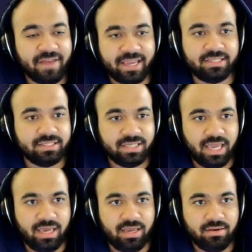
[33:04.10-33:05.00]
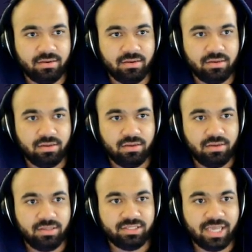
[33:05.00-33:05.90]
fucking sad.
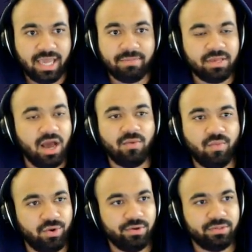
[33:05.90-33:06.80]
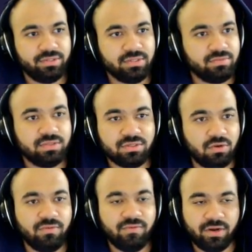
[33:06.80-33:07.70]
Sad beyond words.
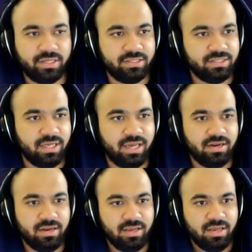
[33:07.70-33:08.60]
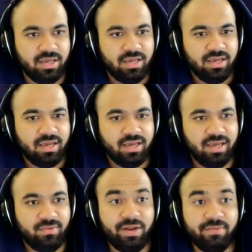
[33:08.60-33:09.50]
So fucking sad.
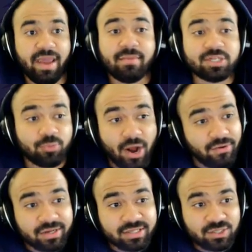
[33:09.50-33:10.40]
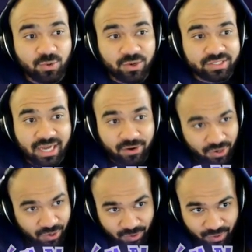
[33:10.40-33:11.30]
And we didn't make much progress towards our
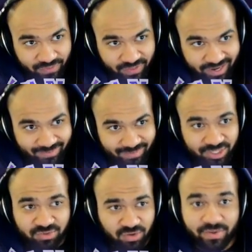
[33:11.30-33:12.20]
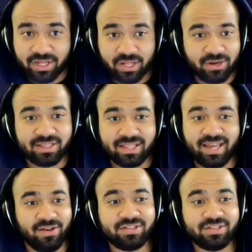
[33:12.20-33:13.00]
goal over there, but you know what? We cleared up that